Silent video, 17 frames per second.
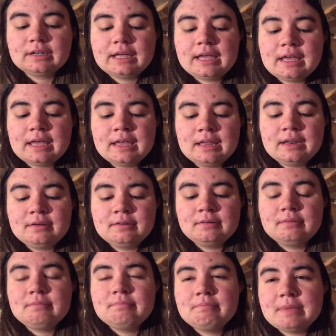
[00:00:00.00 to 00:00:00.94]
and
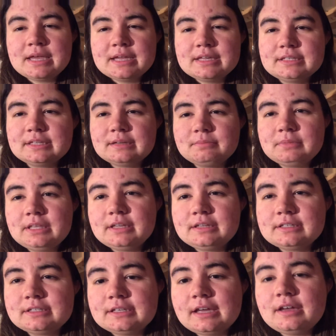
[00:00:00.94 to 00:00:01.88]
makes something
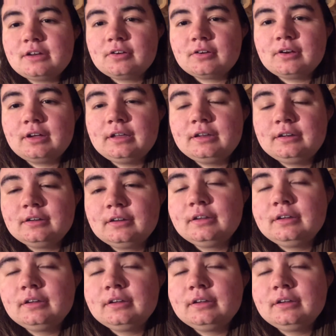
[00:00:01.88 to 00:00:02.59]
sacred